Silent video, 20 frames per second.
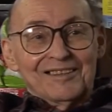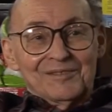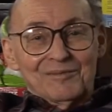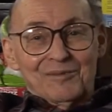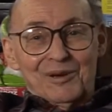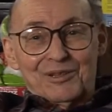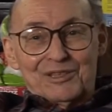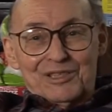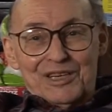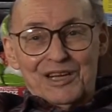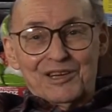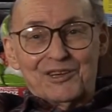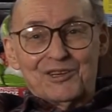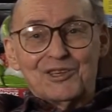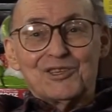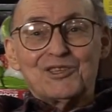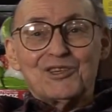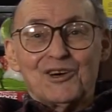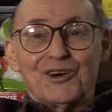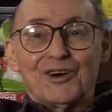With Tinker
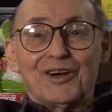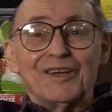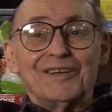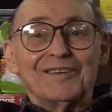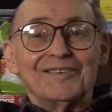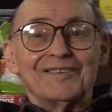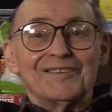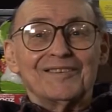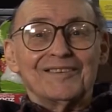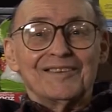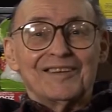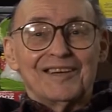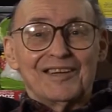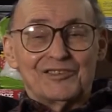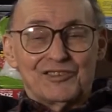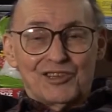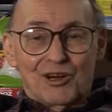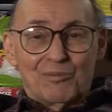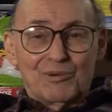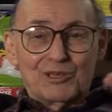Toy,
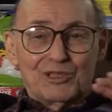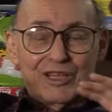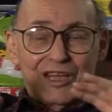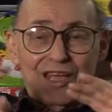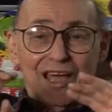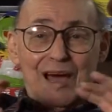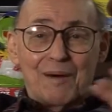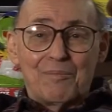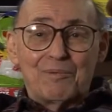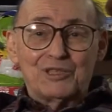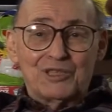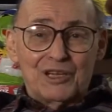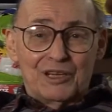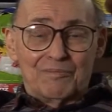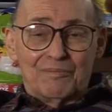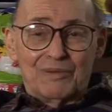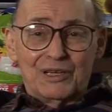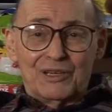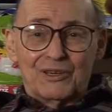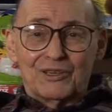it's almost the
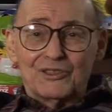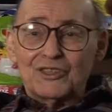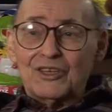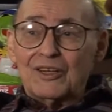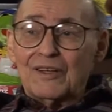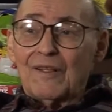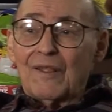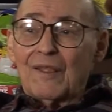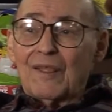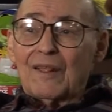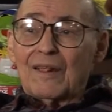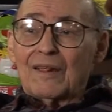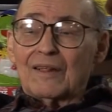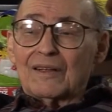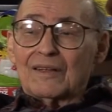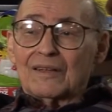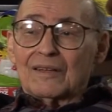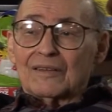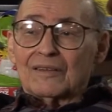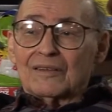opposite because
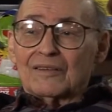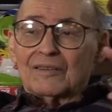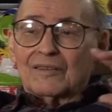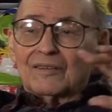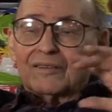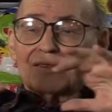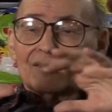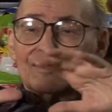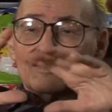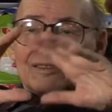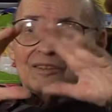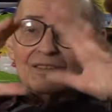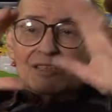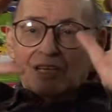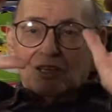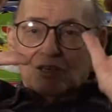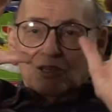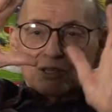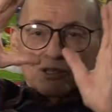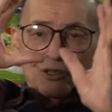
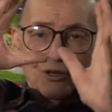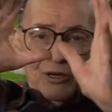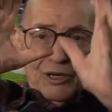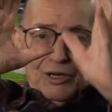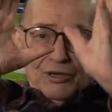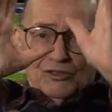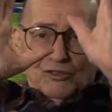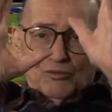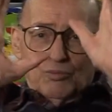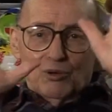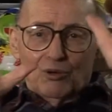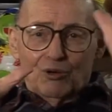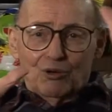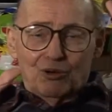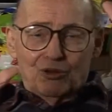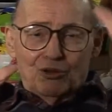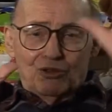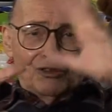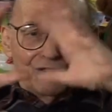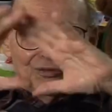Tinker Toy
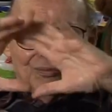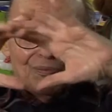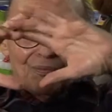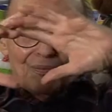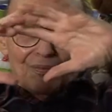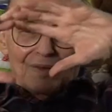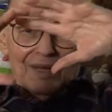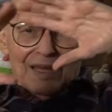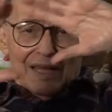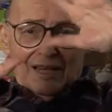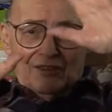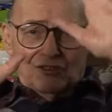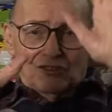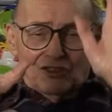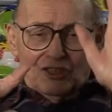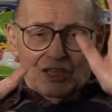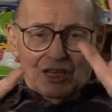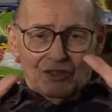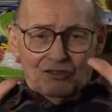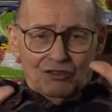spools and
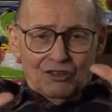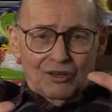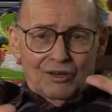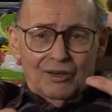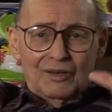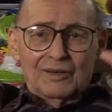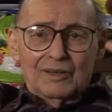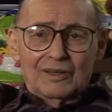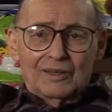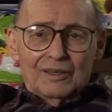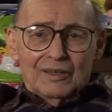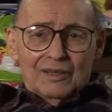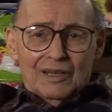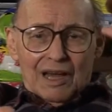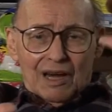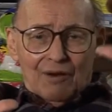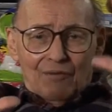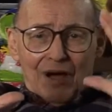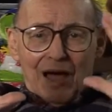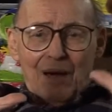sticks are
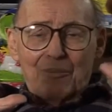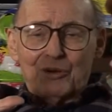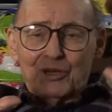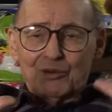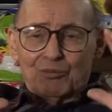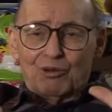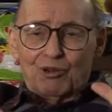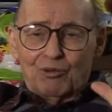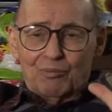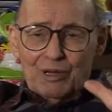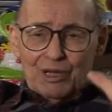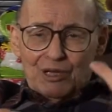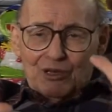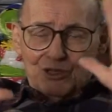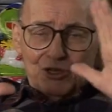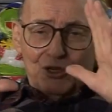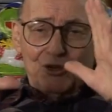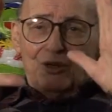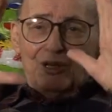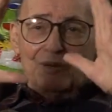kind of optimal
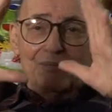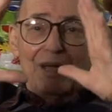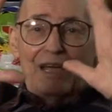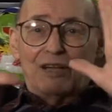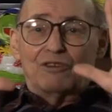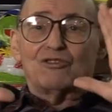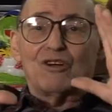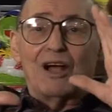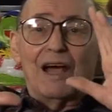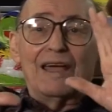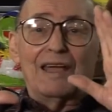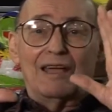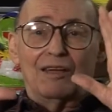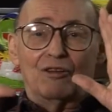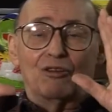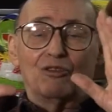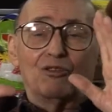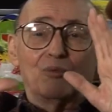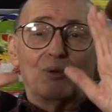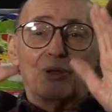because you can make
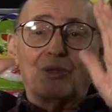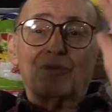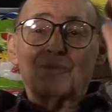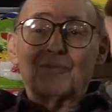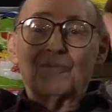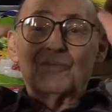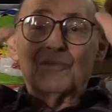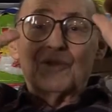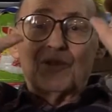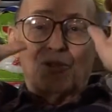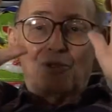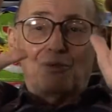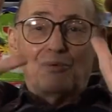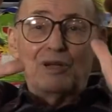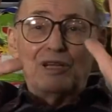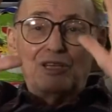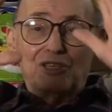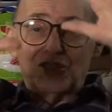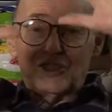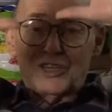triangles with
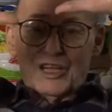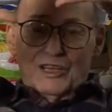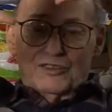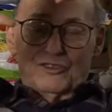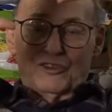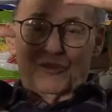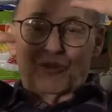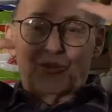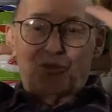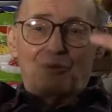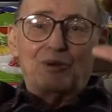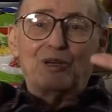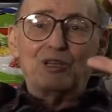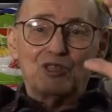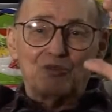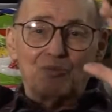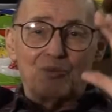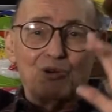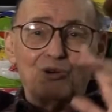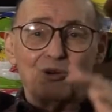three sticks and three
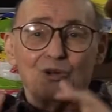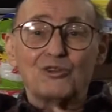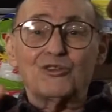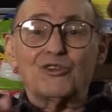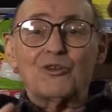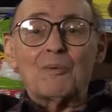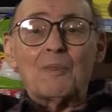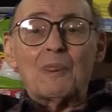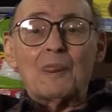spools,